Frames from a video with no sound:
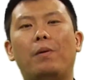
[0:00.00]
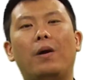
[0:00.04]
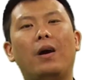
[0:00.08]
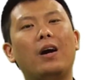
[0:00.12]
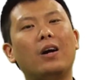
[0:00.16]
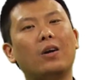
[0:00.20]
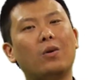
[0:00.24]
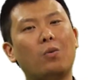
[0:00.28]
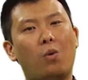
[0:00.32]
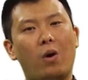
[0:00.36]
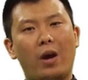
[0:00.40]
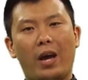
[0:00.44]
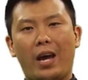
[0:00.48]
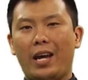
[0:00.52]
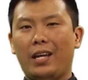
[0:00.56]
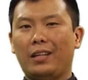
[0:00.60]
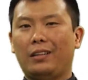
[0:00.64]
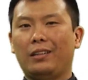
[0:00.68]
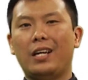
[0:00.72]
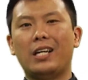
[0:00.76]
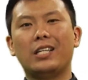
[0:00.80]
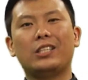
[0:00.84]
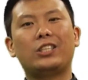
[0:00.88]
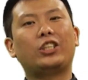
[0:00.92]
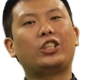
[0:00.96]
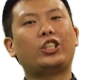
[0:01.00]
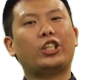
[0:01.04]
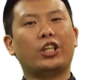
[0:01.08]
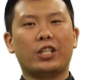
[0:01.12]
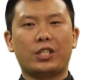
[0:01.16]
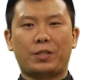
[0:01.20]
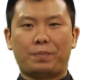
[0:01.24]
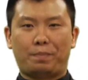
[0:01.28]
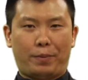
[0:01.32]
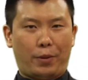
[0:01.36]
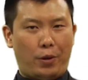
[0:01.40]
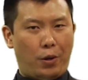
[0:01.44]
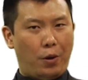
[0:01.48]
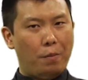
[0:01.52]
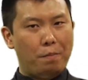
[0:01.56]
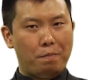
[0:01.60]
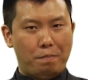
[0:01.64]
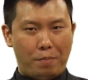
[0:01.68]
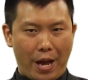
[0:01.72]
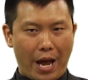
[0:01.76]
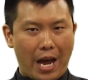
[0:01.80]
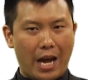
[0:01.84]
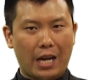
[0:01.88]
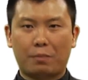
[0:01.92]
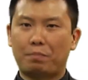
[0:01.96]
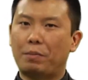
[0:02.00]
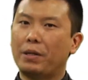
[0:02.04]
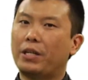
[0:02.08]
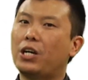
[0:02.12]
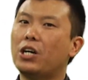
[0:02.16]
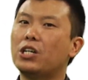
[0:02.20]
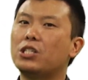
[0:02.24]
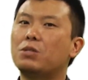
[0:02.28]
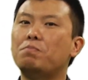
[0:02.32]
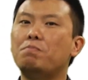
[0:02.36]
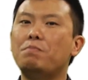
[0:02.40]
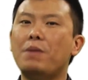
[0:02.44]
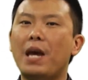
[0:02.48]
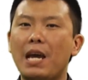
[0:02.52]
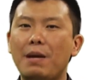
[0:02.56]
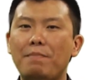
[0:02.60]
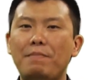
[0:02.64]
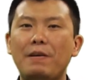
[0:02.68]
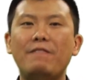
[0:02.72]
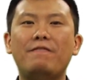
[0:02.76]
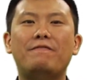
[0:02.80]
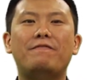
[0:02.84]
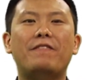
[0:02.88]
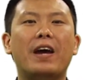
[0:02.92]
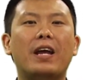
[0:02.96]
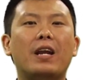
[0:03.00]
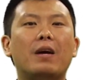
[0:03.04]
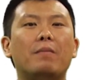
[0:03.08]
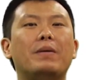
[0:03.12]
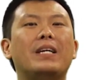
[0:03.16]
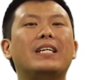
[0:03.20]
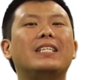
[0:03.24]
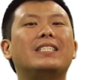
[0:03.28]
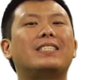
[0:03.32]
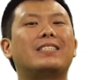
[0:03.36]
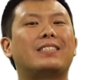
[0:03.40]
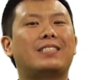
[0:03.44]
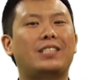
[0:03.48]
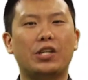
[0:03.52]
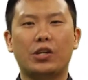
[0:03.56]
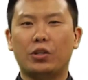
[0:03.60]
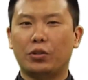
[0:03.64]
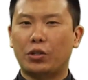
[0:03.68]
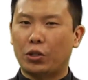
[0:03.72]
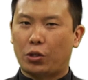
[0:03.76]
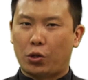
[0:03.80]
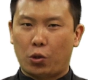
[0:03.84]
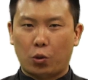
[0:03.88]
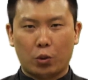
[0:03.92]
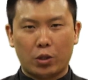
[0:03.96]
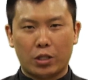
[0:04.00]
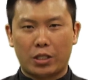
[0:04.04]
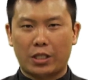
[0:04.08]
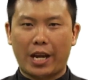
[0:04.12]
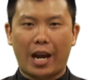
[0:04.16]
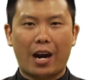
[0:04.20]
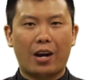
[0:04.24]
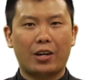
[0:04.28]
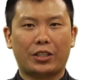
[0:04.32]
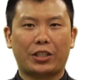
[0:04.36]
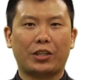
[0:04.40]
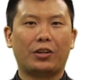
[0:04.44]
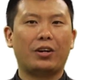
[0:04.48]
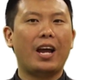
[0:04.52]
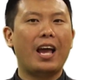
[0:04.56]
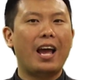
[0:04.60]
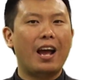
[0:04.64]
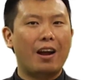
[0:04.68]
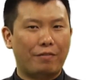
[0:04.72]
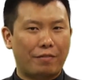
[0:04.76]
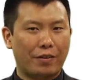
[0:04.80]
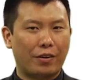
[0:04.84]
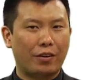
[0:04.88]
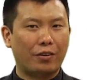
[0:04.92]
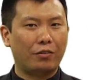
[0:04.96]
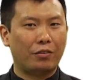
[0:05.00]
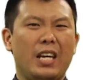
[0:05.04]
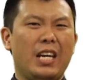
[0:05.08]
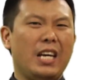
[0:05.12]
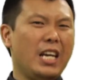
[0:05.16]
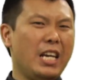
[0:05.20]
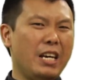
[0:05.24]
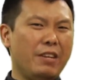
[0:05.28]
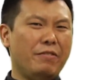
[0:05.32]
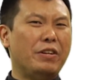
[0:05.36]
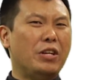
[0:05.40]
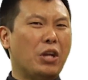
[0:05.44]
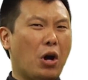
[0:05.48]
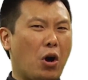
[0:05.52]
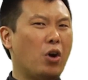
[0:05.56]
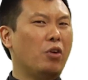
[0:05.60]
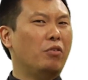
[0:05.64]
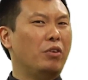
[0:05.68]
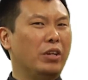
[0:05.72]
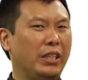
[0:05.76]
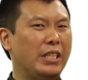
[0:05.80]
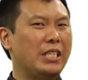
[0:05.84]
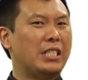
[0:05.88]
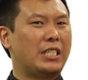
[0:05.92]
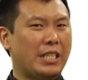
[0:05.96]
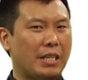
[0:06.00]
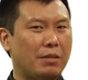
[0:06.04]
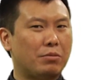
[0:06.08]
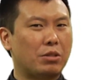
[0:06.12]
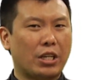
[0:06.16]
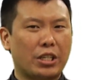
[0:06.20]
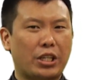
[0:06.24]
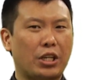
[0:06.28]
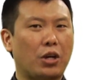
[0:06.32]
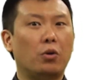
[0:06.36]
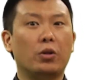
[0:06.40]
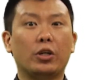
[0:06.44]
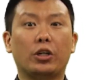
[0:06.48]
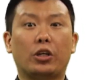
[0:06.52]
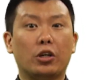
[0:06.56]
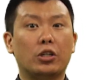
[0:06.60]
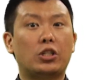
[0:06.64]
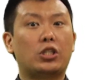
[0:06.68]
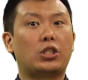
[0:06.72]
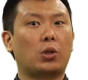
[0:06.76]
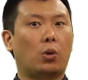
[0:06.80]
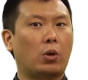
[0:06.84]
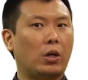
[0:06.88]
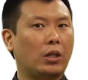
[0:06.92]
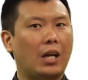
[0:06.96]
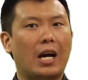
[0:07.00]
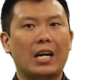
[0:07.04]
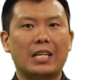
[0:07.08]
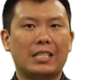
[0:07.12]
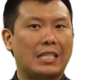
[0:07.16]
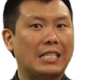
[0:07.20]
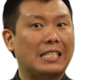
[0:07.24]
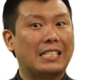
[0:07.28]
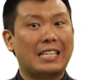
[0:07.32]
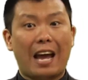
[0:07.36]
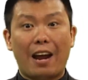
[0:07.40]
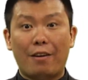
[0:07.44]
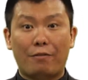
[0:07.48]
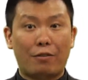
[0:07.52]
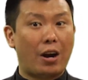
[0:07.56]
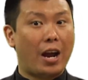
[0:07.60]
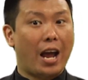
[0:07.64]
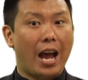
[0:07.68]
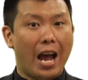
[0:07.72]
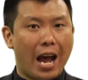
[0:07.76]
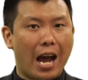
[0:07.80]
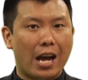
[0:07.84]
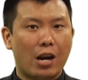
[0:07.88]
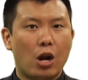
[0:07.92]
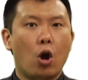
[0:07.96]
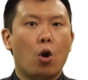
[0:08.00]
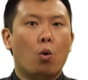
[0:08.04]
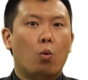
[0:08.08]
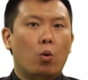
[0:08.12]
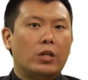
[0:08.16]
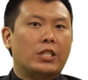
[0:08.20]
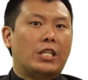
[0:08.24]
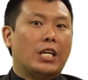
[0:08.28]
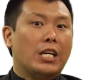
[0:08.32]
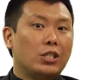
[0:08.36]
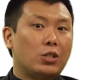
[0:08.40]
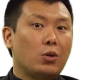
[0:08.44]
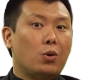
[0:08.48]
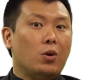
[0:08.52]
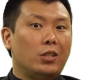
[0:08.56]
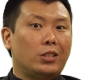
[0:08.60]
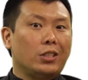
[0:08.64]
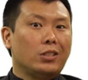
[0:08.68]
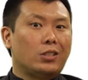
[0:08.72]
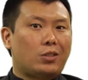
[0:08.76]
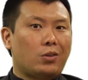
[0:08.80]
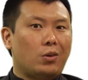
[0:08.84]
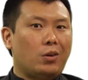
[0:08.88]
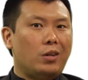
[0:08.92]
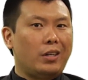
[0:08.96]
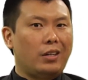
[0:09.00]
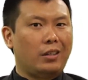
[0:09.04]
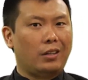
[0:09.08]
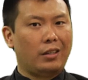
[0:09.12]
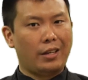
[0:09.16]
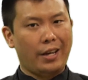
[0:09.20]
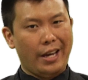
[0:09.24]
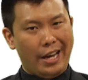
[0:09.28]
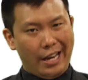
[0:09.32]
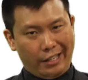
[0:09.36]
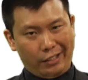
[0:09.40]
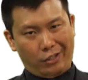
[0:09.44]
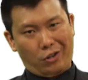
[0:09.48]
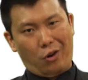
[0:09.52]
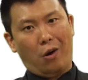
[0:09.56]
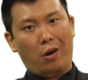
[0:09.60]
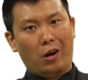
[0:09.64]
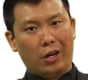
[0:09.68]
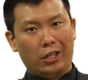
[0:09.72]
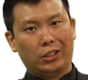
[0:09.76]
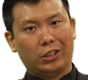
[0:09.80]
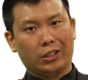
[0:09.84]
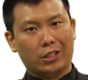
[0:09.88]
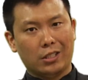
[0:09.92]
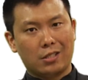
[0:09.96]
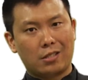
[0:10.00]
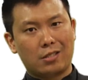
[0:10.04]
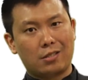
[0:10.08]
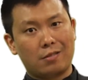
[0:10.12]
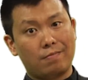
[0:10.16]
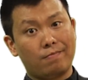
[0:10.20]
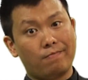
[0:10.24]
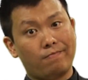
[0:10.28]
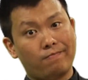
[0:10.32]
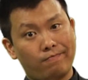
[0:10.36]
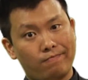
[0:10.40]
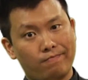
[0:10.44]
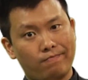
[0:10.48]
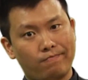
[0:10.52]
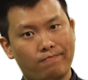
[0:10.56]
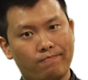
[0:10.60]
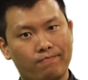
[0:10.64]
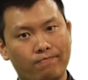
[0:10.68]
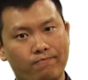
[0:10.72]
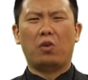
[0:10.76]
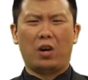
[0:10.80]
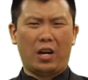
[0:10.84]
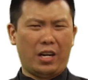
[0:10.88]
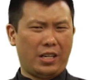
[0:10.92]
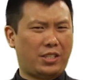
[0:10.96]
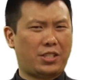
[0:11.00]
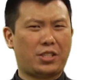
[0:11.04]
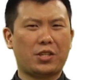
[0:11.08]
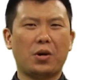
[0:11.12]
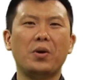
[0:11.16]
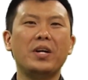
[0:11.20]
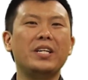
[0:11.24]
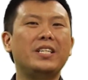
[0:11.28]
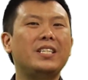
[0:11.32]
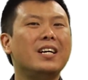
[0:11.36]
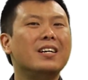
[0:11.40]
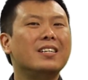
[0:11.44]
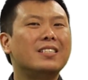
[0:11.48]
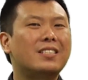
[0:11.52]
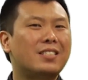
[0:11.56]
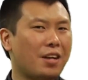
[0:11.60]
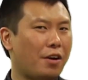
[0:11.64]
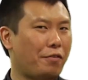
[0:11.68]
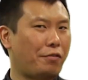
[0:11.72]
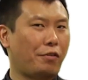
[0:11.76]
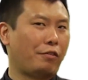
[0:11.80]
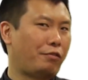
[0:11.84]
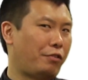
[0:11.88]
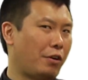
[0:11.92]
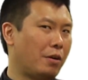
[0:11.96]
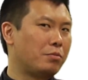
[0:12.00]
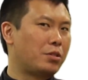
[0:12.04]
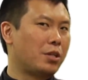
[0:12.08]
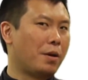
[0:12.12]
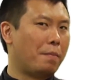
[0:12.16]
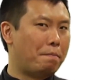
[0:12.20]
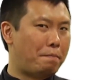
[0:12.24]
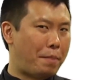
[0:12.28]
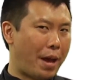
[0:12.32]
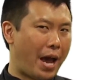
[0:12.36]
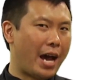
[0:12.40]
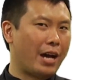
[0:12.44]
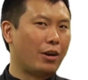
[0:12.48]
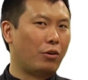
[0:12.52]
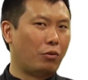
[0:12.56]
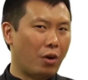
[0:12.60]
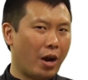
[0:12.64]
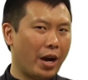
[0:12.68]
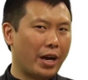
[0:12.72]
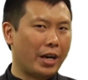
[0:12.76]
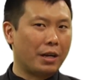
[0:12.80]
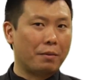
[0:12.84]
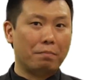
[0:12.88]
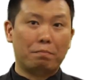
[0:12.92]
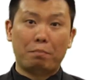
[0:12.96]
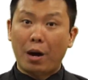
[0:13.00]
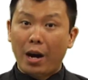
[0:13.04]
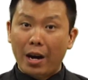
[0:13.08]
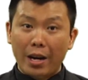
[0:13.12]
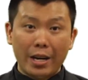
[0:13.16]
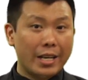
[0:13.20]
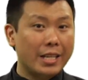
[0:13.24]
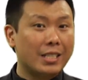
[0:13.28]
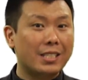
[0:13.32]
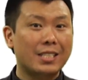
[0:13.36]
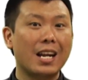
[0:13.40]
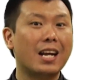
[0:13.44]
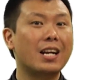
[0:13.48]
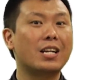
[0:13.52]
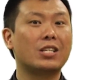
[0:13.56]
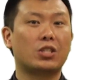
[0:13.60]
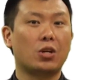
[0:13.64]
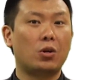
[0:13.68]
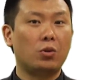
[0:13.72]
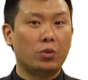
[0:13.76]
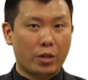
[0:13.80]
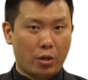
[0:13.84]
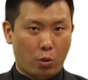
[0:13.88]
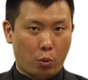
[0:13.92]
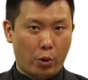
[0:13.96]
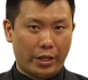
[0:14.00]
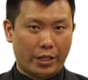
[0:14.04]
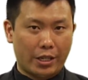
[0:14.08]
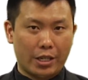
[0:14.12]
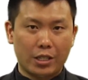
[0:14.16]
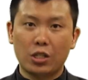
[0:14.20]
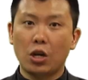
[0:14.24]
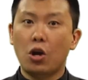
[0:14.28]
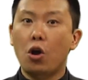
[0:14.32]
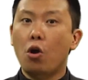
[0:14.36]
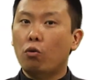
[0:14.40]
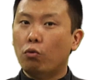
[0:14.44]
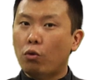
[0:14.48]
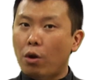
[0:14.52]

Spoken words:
But wait, let's just pull back, because maybe Venom is still the coolest character ever. Even though it really seems like the only good storylines he's ever had was his origin story and Carnage's. Alright, so he does suffer from some bad writing, but it's not his only weakness.